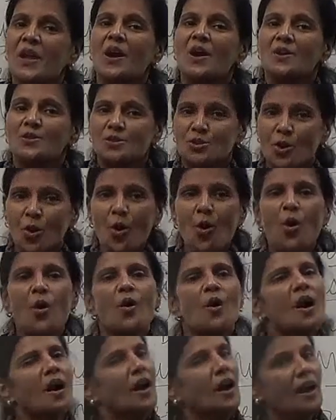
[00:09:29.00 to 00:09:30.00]
So,
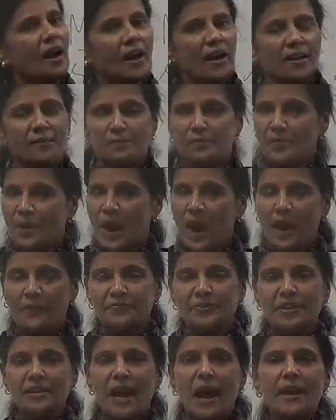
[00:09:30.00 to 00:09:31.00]
um,
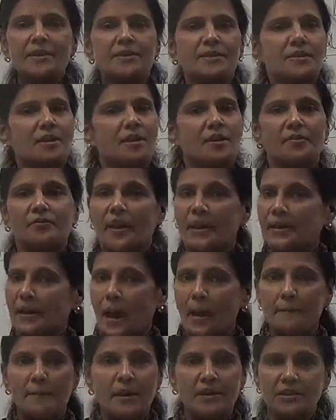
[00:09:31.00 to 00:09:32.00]
after that, uh, when
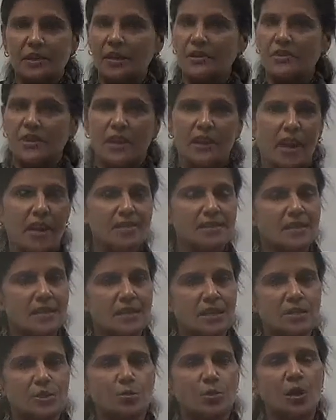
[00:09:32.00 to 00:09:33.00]
Ambedkar realized the
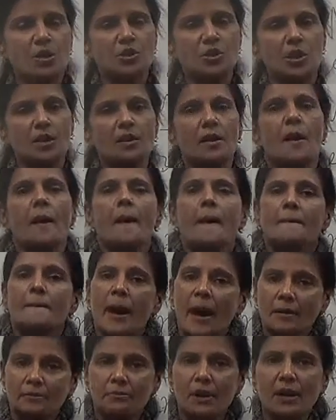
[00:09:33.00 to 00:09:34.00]
situation,
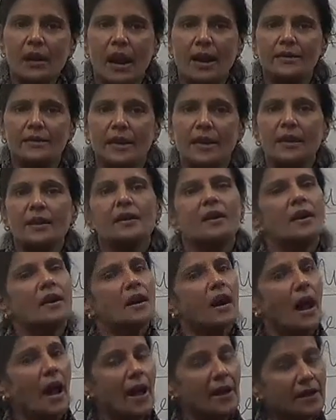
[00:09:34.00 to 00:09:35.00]
Mahatma Gandhi
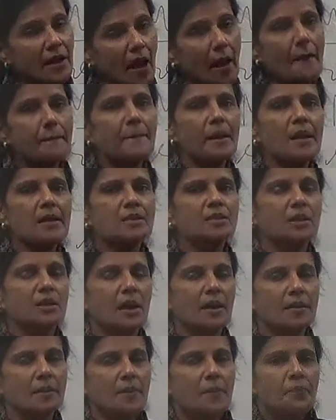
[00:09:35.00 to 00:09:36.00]
and
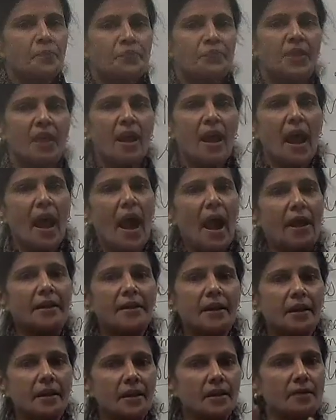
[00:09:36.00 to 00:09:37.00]
Ambedkar, they had
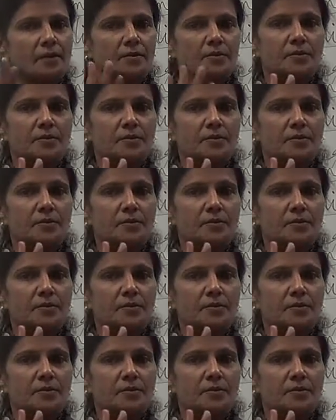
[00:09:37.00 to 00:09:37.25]
a